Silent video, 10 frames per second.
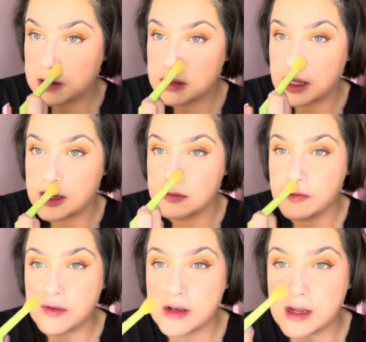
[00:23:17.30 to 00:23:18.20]
Yeah, I don't know if
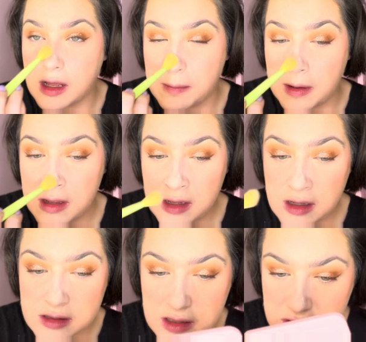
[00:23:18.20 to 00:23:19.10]
you can tell, but
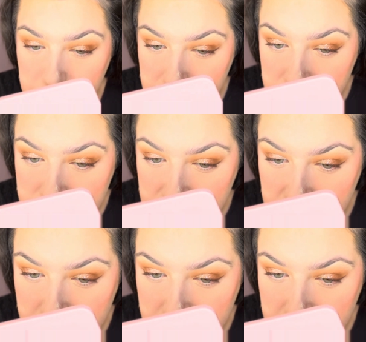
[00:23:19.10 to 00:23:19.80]
that sponge like